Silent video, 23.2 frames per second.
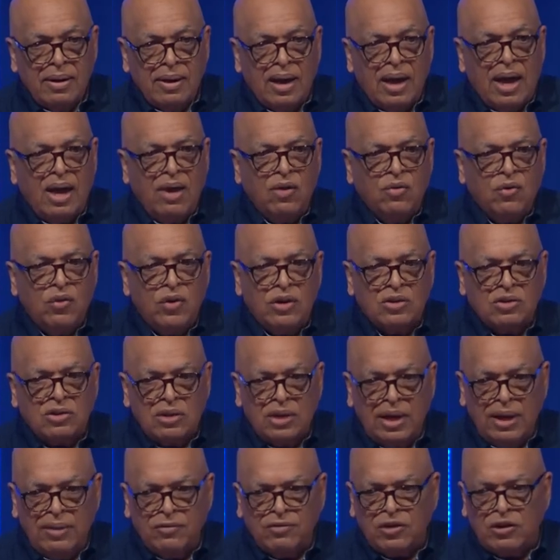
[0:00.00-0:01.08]
life is
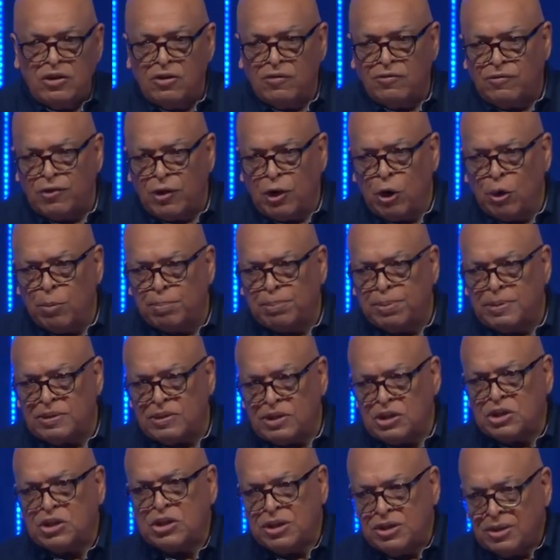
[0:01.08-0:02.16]
lived in a verb
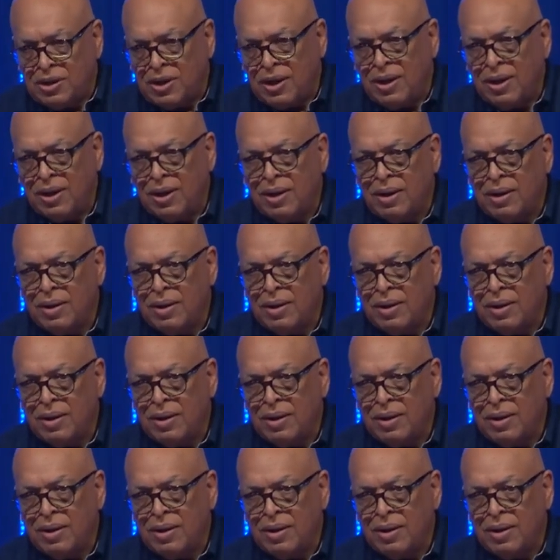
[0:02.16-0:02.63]
position.